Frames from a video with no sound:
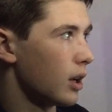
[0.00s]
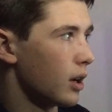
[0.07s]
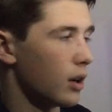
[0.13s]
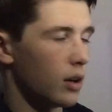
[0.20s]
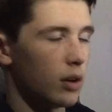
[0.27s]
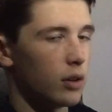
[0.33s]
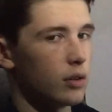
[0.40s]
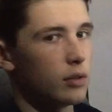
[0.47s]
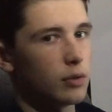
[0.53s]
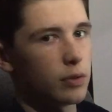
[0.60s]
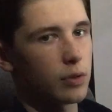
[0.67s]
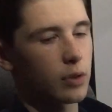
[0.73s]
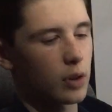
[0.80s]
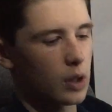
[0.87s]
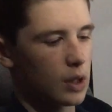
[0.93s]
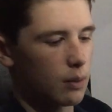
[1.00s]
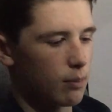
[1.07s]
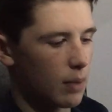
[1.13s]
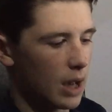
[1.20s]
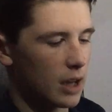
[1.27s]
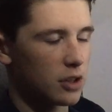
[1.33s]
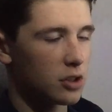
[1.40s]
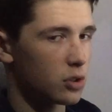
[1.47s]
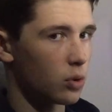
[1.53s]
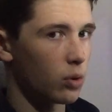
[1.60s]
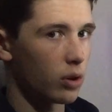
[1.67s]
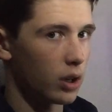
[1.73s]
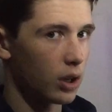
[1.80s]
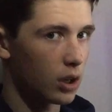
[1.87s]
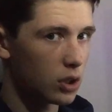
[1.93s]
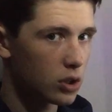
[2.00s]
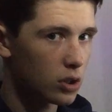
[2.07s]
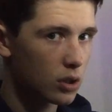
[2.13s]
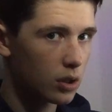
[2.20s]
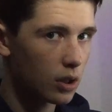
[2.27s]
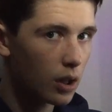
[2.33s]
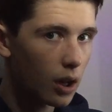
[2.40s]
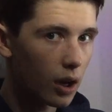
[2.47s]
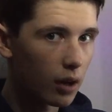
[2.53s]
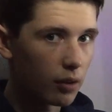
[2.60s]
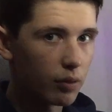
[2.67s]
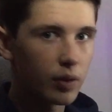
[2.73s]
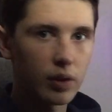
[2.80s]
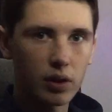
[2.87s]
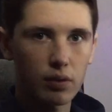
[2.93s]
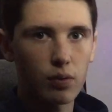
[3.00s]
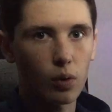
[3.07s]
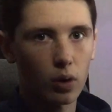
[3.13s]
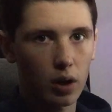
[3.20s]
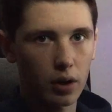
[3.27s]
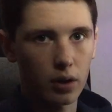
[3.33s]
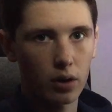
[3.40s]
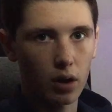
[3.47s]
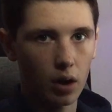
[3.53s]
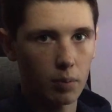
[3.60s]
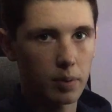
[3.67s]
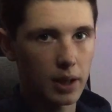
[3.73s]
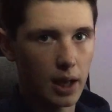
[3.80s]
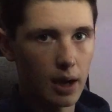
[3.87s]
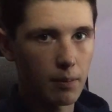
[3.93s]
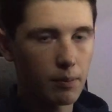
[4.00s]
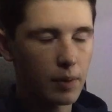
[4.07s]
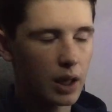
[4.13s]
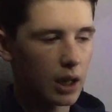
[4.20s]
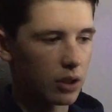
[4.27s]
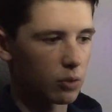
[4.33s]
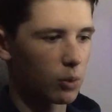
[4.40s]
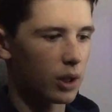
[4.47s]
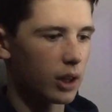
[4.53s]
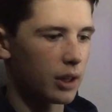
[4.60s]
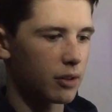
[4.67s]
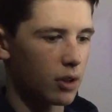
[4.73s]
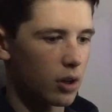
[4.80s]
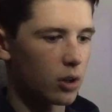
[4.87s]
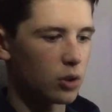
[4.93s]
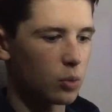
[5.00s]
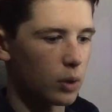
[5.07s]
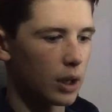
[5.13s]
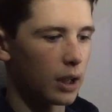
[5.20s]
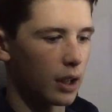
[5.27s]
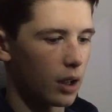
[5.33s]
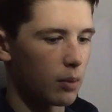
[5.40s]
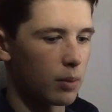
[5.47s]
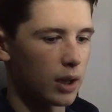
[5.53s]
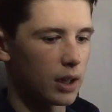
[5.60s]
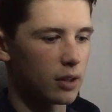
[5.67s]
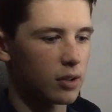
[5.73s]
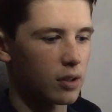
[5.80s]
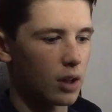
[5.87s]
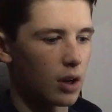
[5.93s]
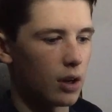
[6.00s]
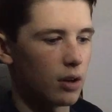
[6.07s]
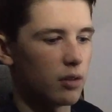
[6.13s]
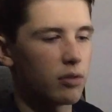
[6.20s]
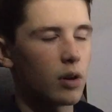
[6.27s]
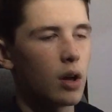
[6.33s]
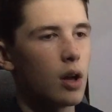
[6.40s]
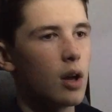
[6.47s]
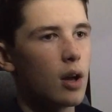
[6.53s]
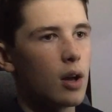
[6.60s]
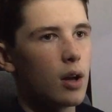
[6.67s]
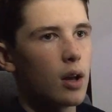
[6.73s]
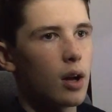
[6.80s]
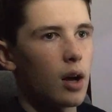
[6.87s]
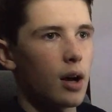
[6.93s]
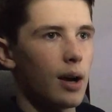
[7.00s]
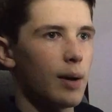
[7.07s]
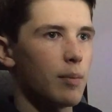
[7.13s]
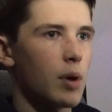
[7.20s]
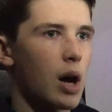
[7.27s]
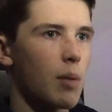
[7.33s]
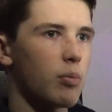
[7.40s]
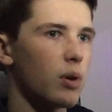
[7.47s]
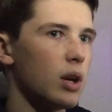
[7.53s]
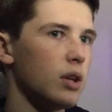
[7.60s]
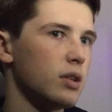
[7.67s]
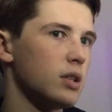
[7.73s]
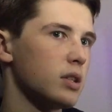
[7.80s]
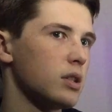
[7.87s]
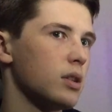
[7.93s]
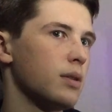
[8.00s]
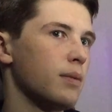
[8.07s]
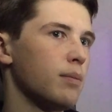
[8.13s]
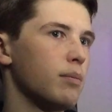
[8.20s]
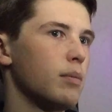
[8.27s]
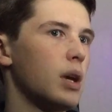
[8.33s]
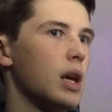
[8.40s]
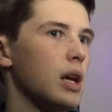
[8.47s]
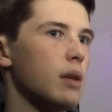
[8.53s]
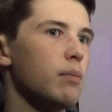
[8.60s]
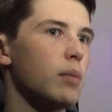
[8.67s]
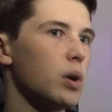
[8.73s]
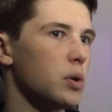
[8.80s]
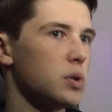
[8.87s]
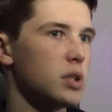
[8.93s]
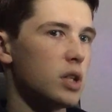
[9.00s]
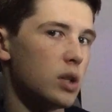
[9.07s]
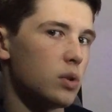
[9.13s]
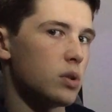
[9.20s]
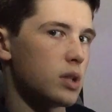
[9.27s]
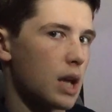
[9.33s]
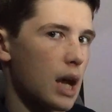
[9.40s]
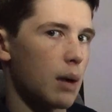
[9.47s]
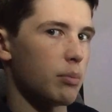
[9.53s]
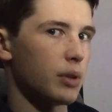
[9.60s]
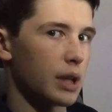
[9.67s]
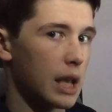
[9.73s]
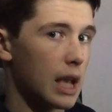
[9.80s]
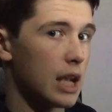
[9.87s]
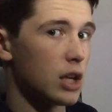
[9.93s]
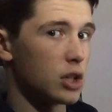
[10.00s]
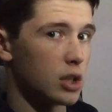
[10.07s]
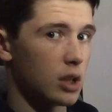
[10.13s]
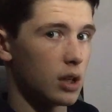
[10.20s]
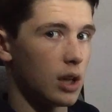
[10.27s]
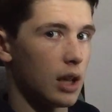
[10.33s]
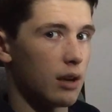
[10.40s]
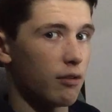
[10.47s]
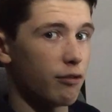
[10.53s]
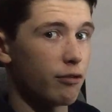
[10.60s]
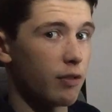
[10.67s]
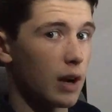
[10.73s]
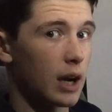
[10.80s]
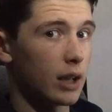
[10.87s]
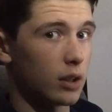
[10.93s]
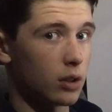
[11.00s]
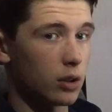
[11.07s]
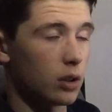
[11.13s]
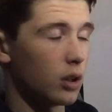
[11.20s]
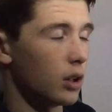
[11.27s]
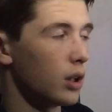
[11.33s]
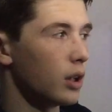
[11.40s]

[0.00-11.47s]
of mass storage of 5400 RPM, as well as 128 gigabytes of operating system and most used application and file